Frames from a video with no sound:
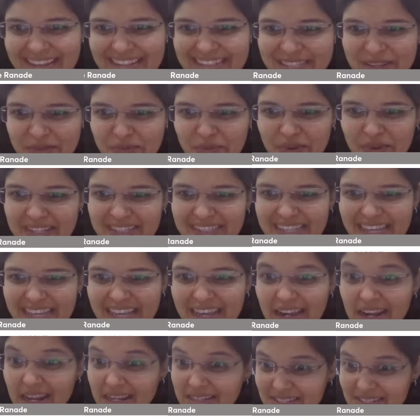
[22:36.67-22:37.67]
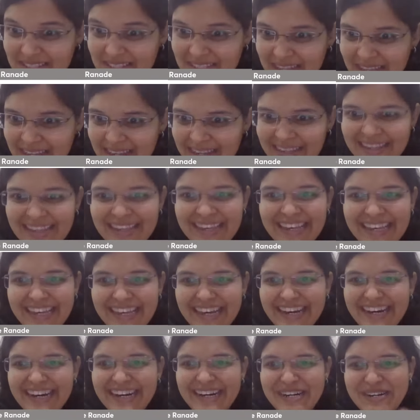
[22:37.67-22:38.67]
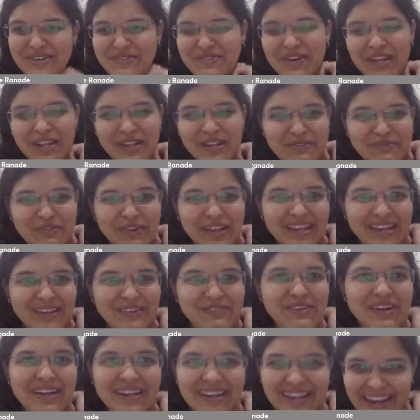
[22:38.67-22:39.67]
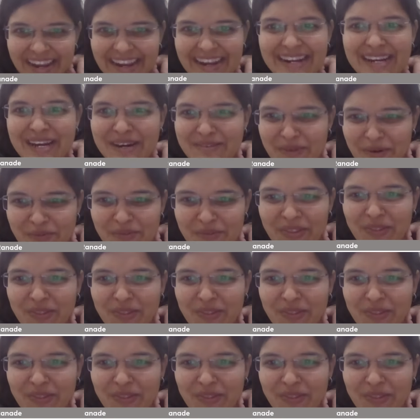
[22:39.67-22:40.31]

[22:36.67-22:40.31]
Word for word: Someone is saying Rajasthani. We'll try and come up with